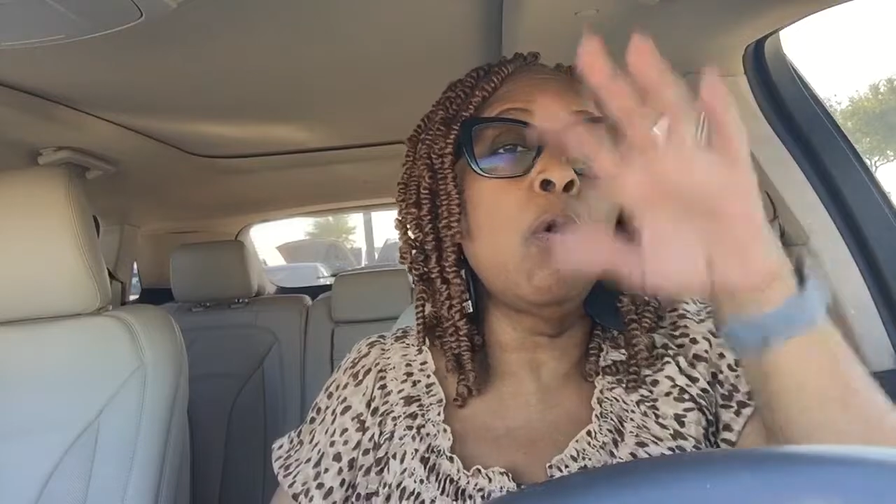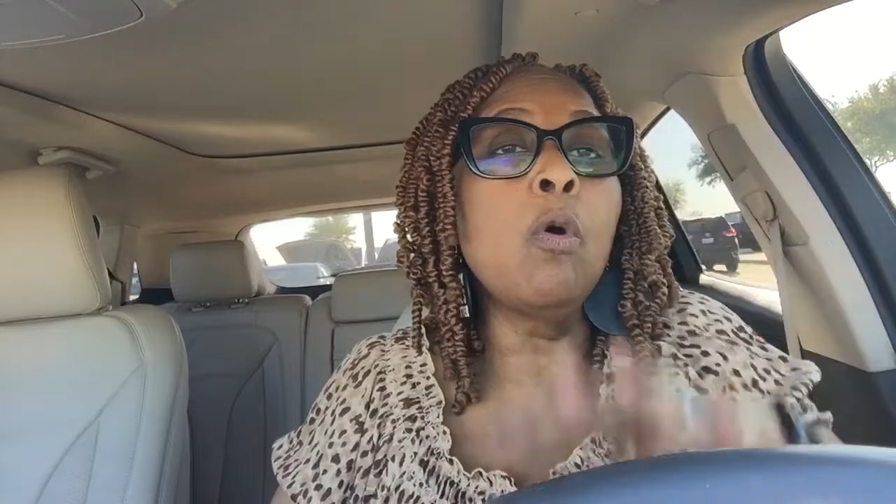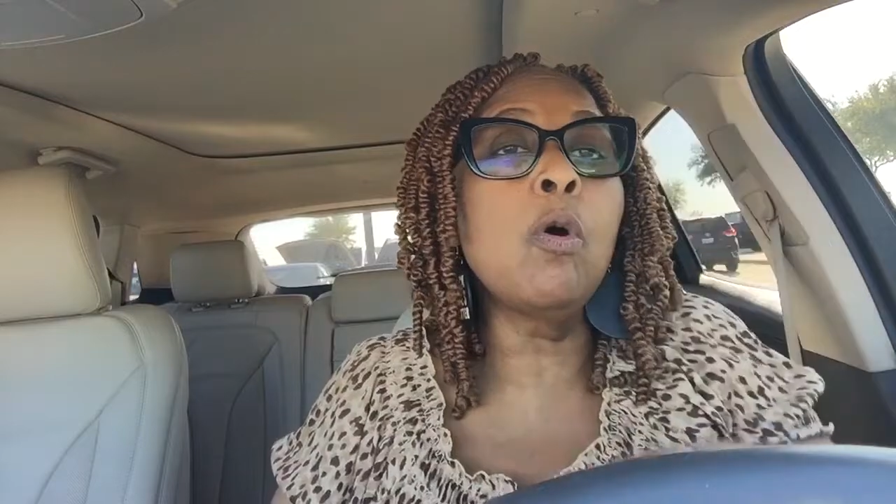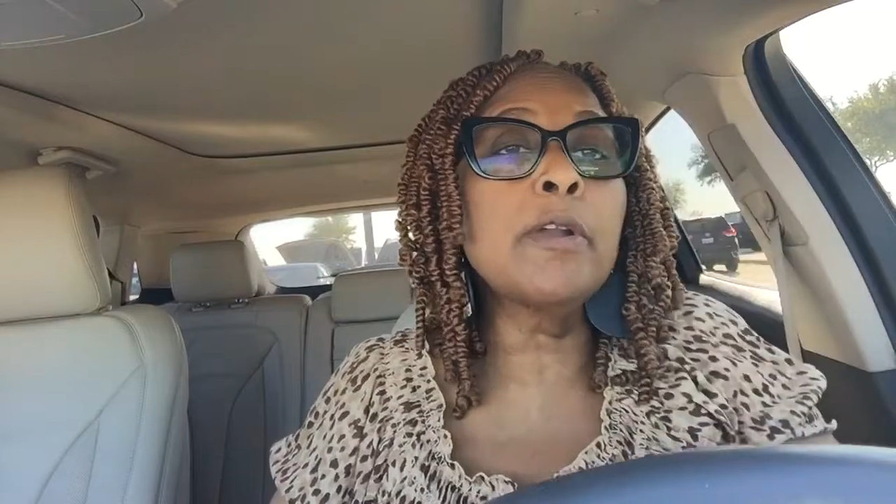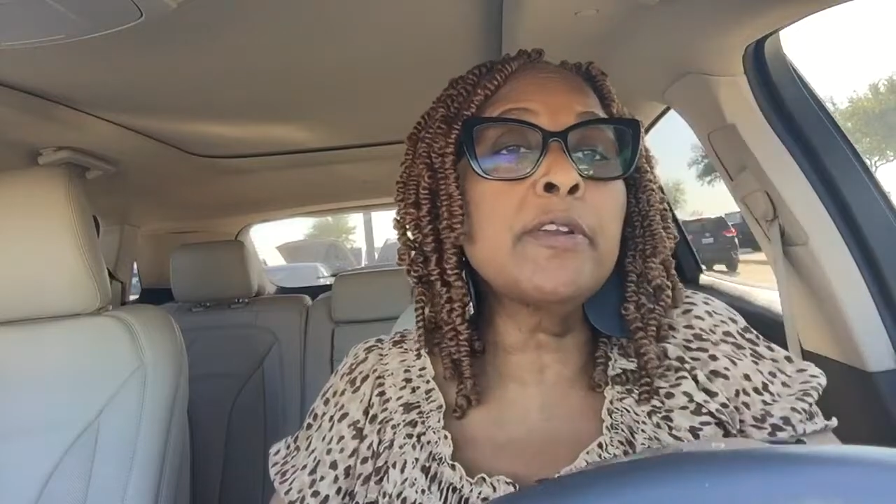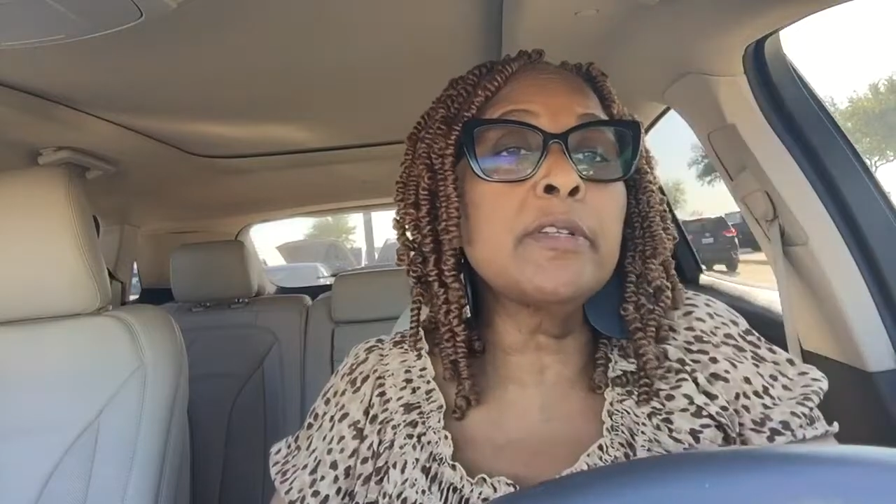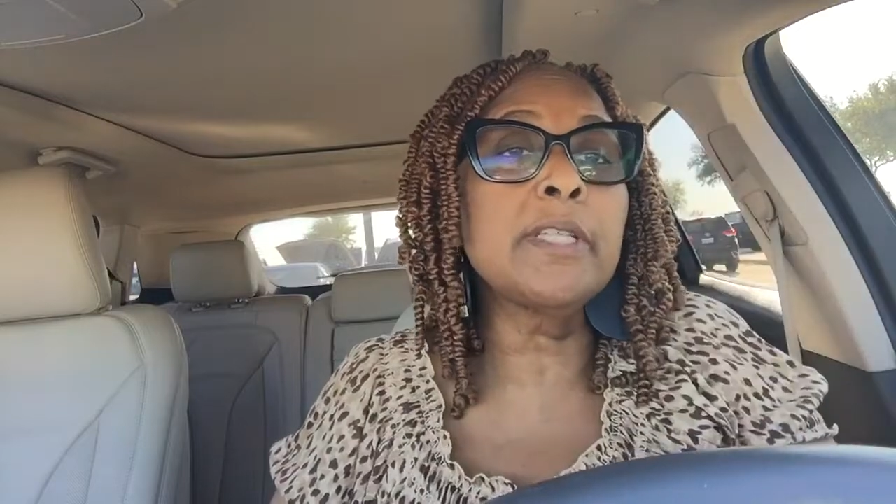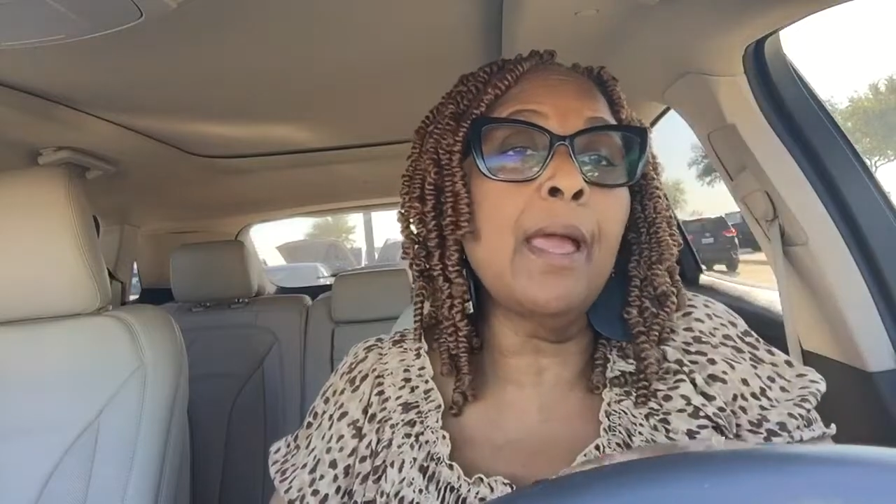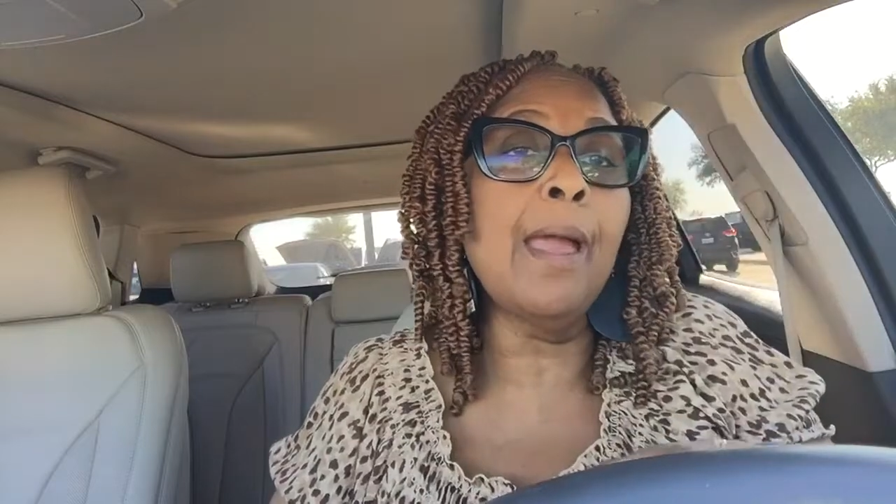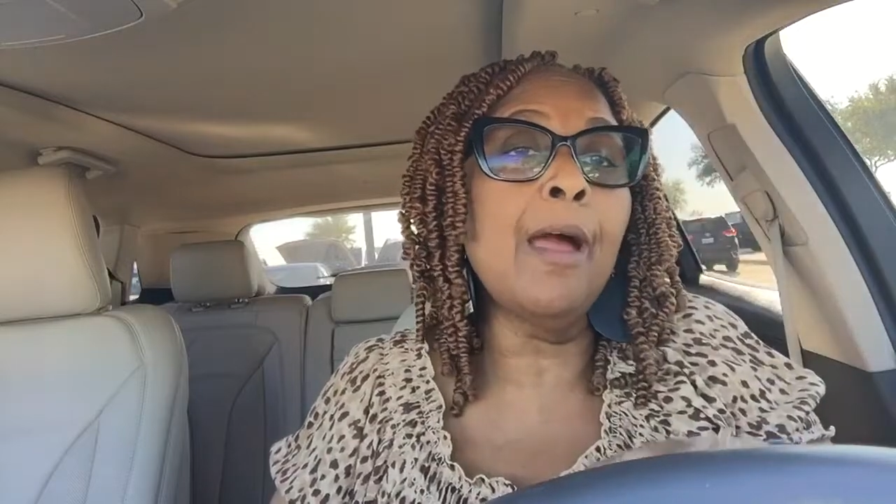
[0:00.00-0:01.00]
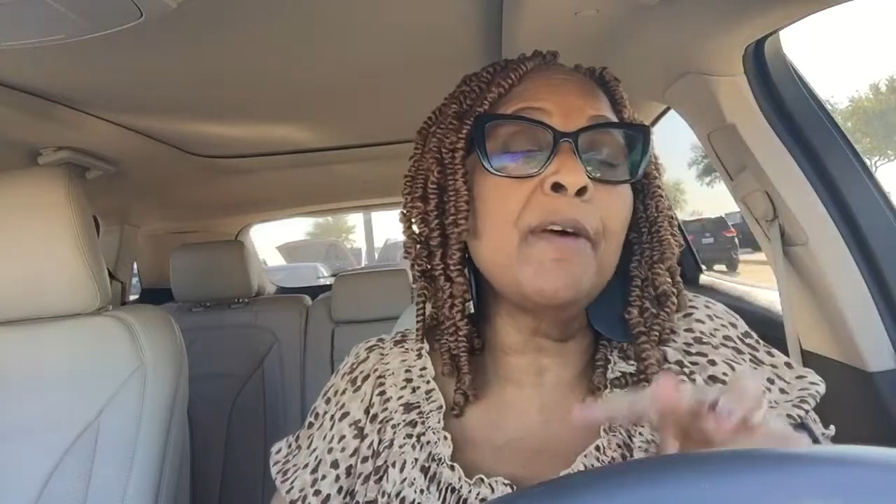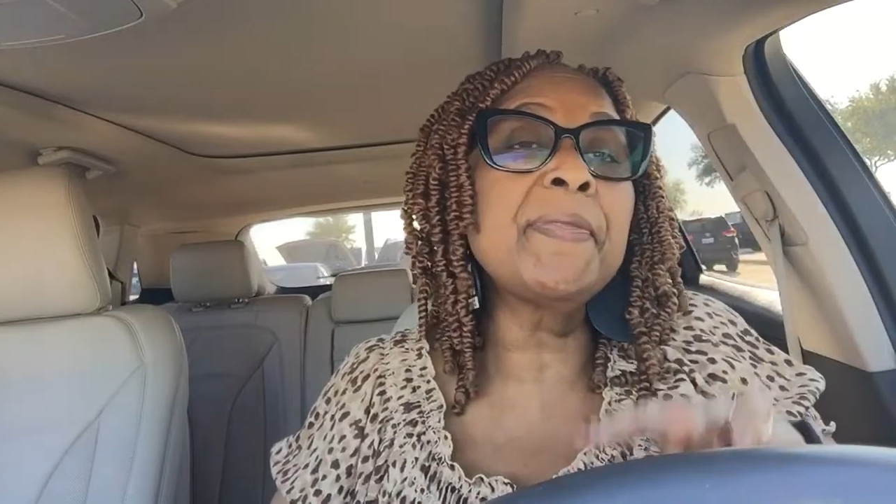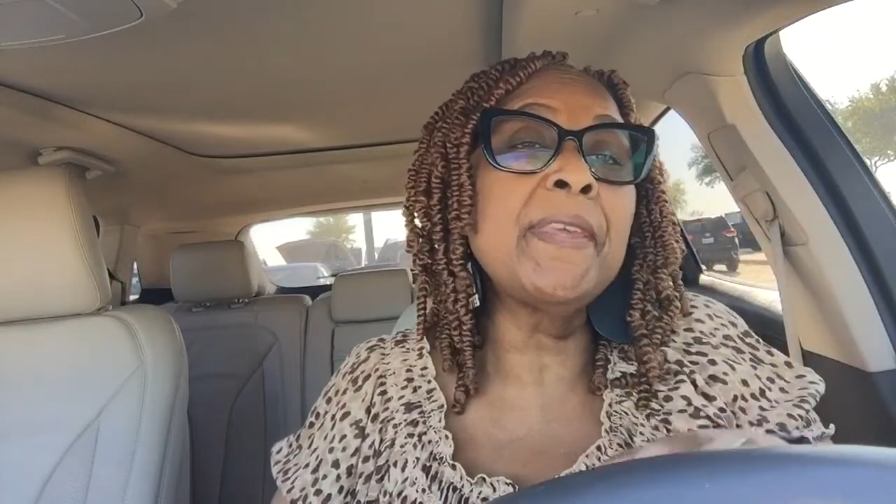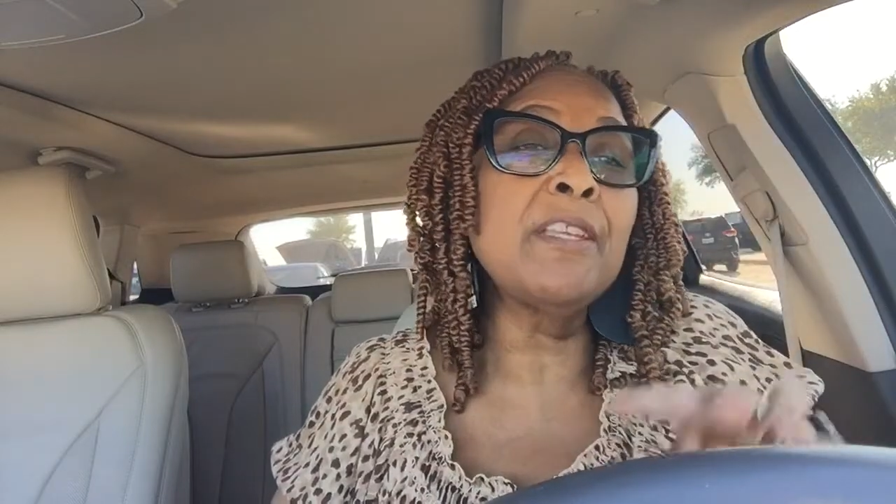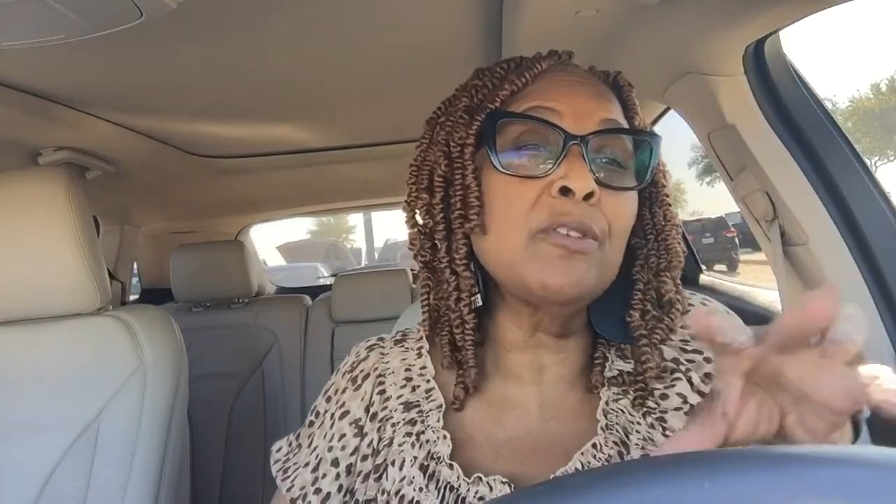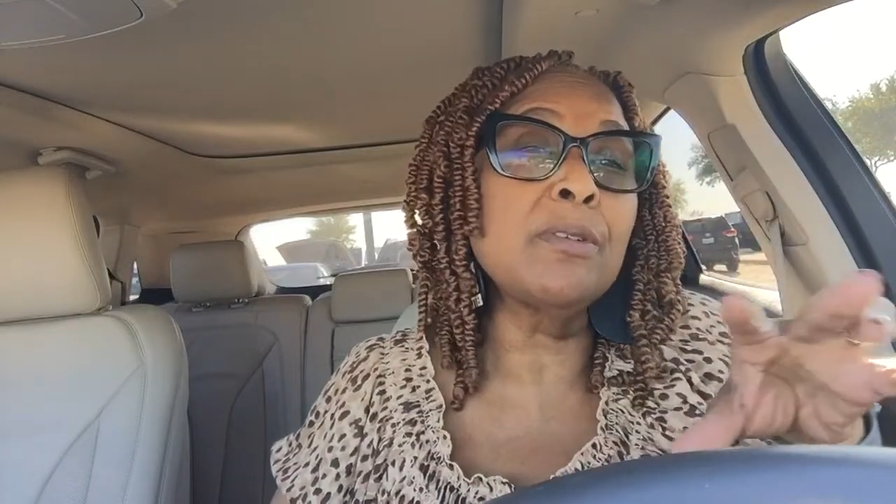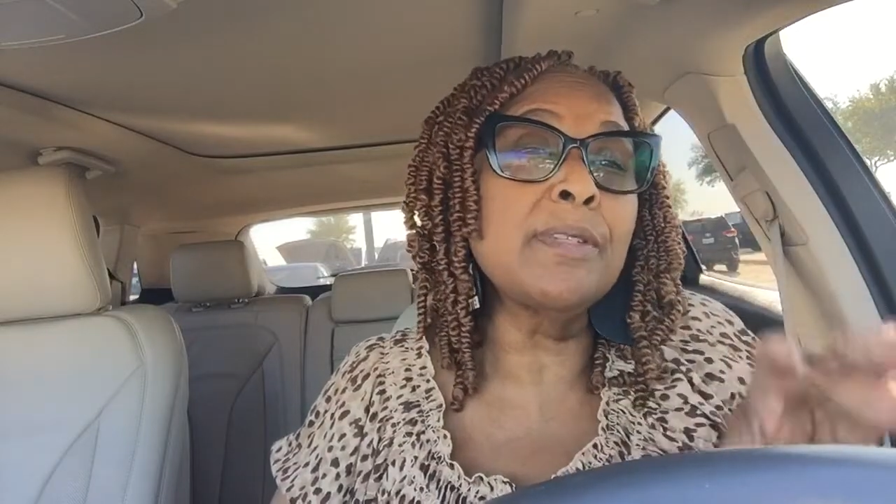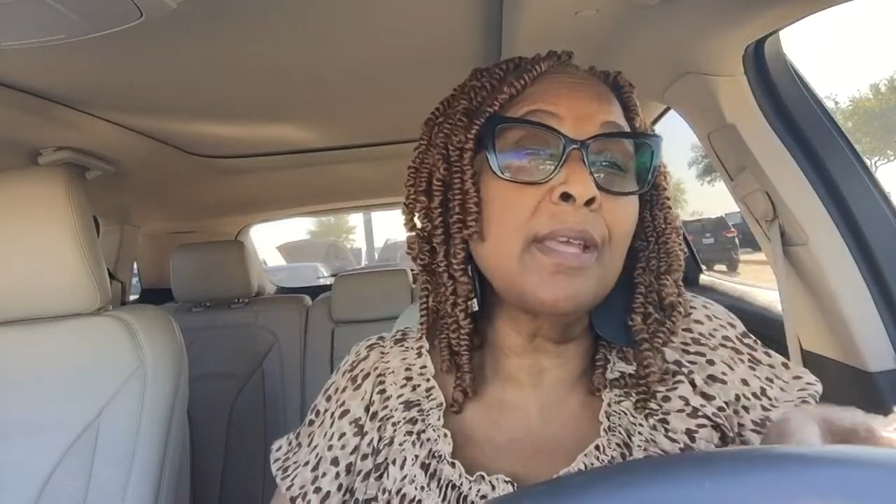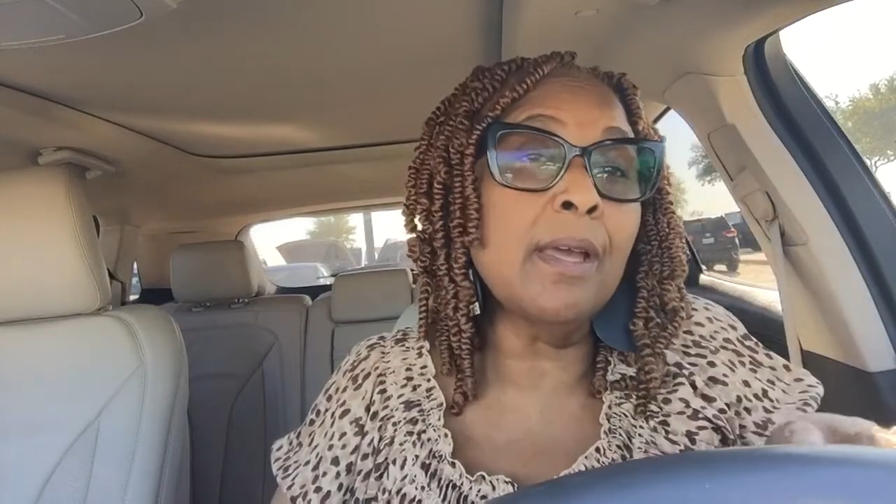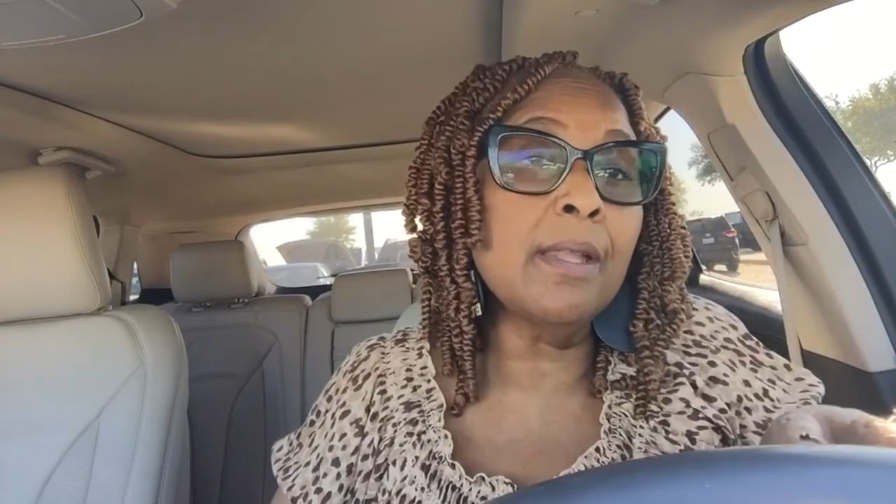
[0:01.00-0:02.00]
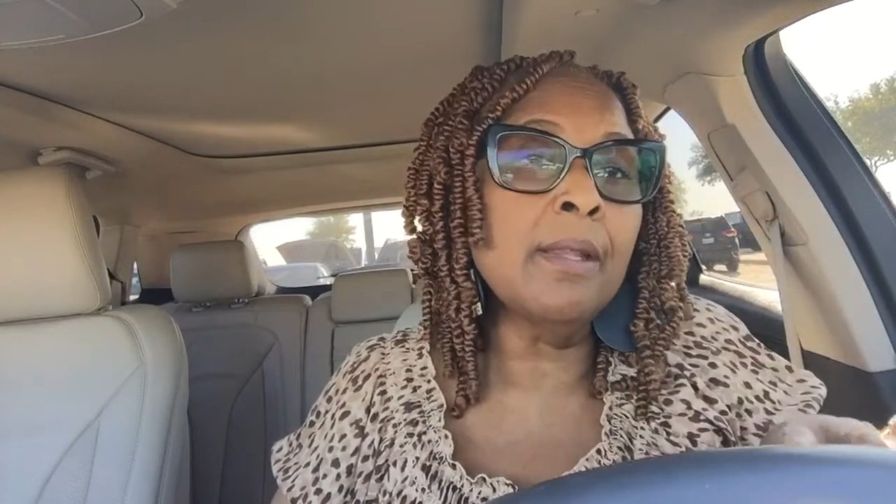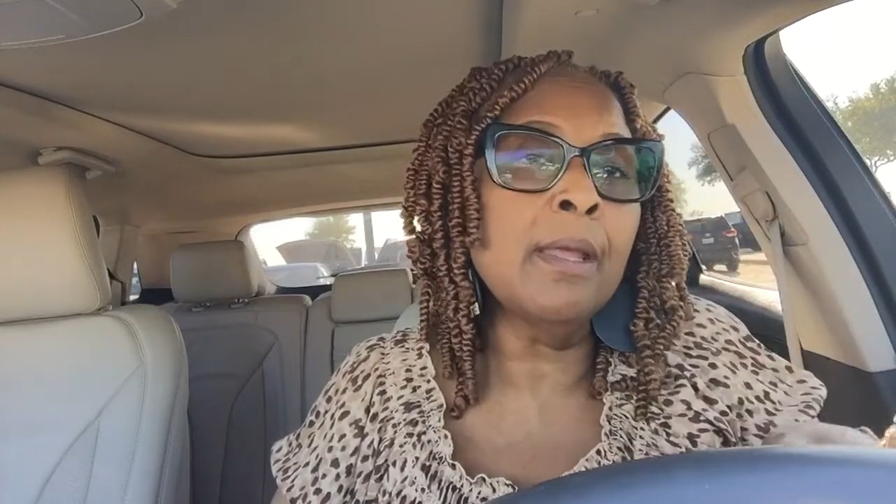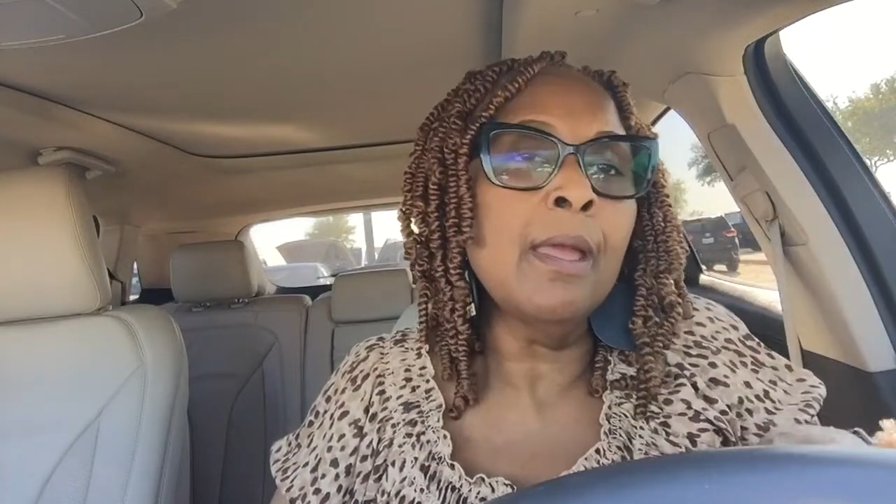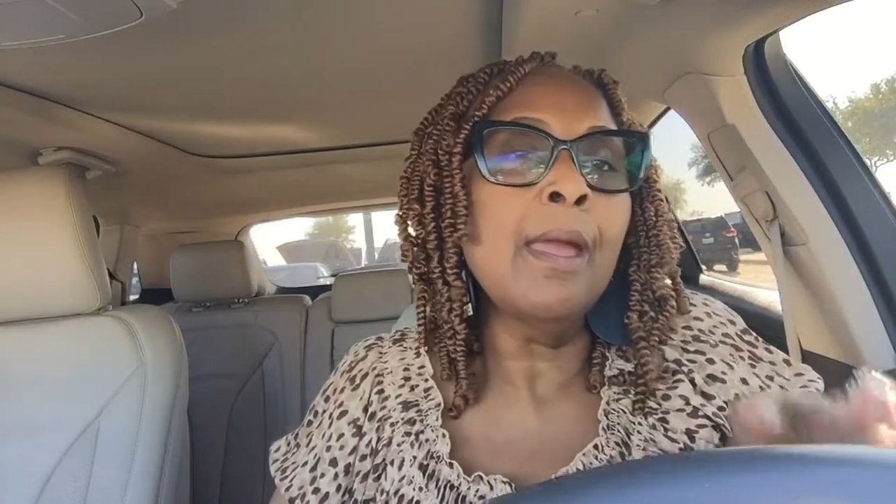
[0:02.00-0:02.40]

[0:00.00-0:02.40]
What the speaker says: order to how things are done,